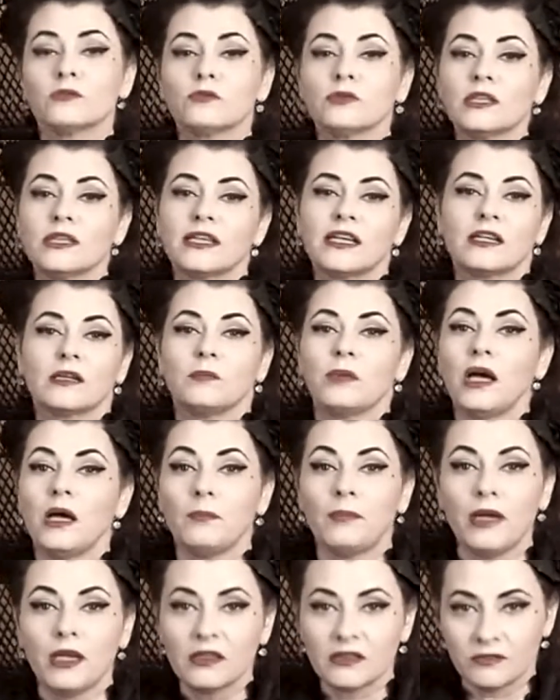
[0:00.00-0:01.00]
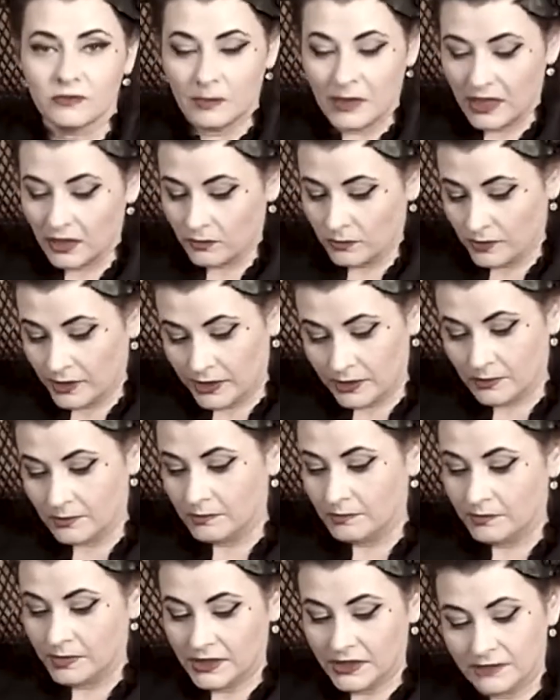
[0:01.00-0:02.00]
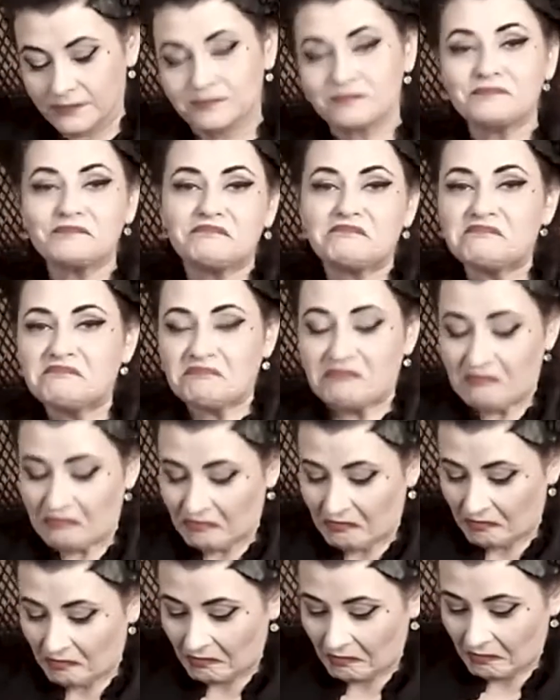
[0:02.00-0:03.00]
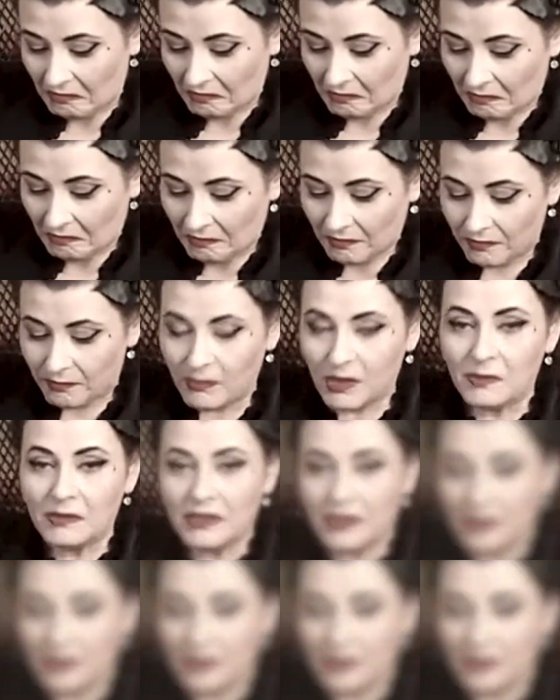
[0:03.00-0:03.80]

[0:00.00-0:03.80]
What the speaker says: to really kind of pop all of them out and read them, but maybe